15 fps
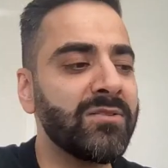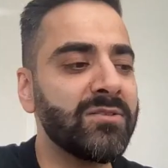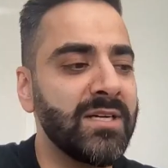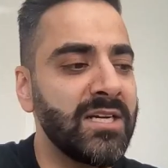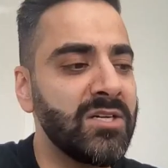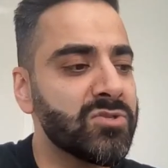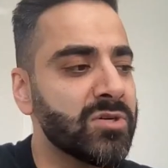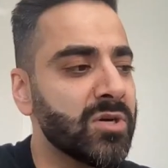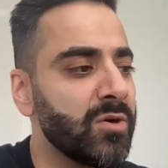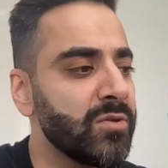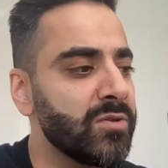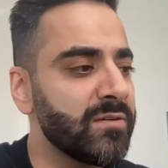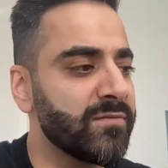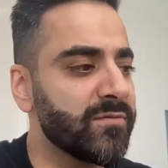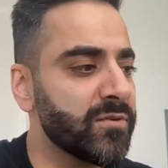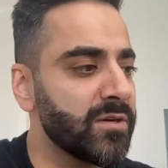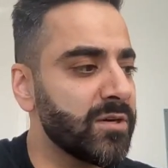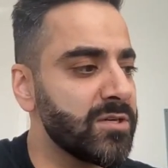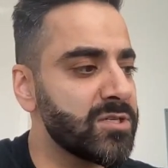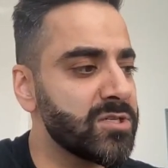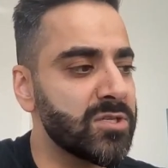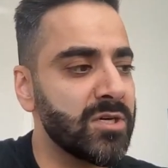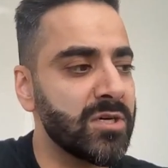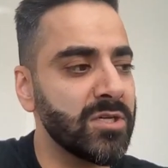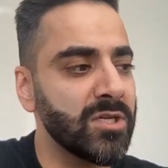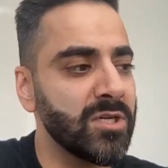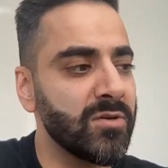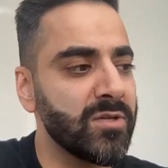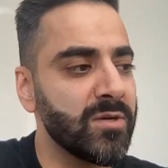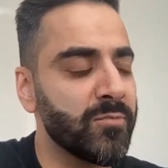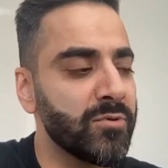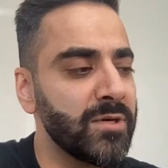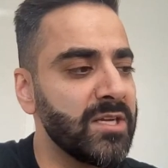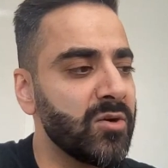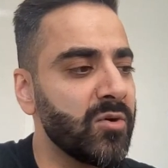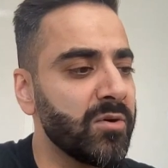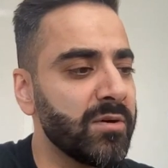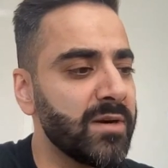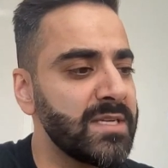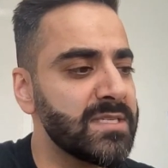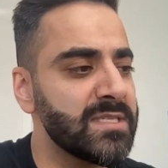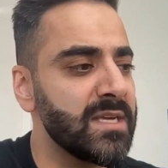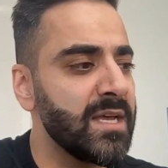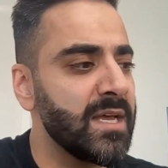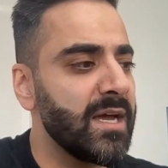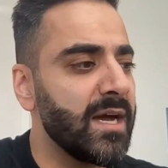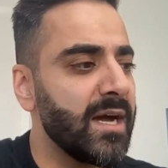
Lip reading: out their intro, their verse, their pre-chorus,